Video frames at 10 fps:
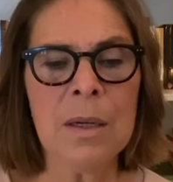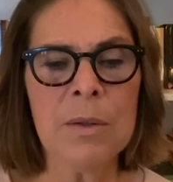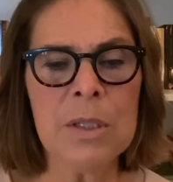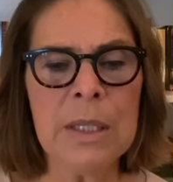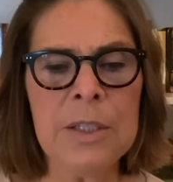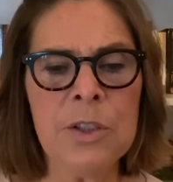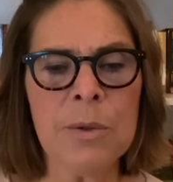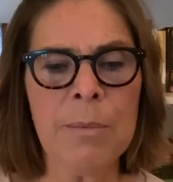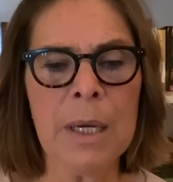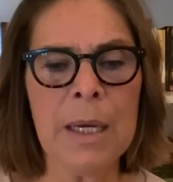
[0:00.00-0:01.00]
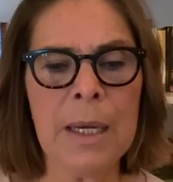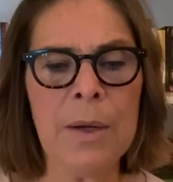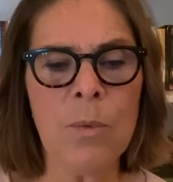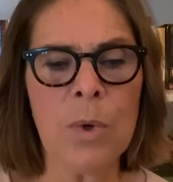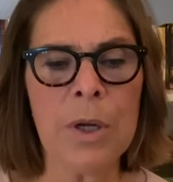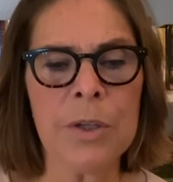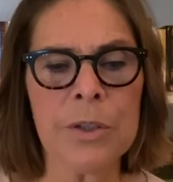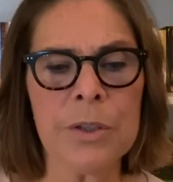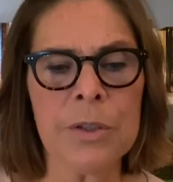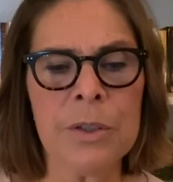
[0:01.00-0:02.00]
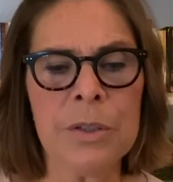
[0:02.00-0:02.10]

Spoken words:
and let your mind wander